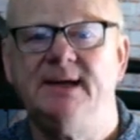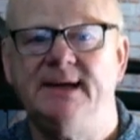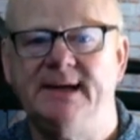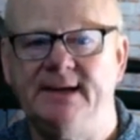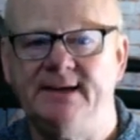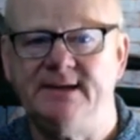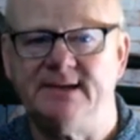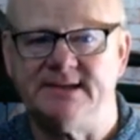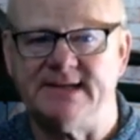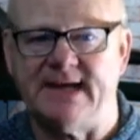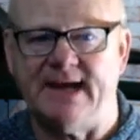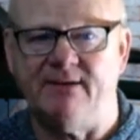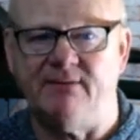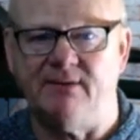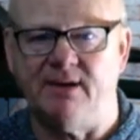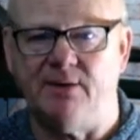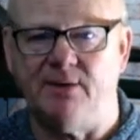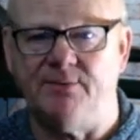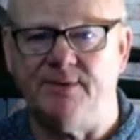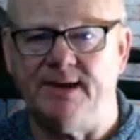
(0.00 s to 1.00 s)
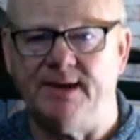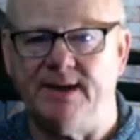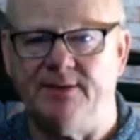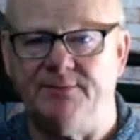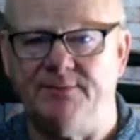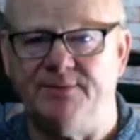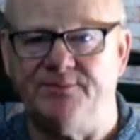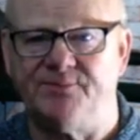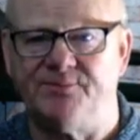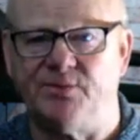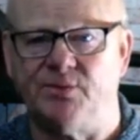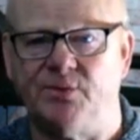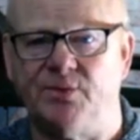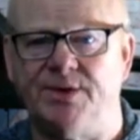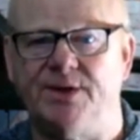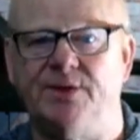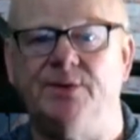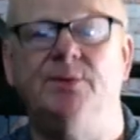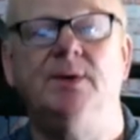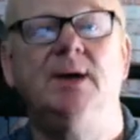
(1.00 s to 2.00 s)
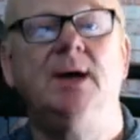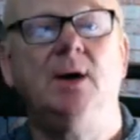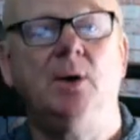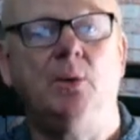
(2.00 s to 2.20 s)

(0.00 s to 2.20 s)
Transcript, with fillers: in the download area for you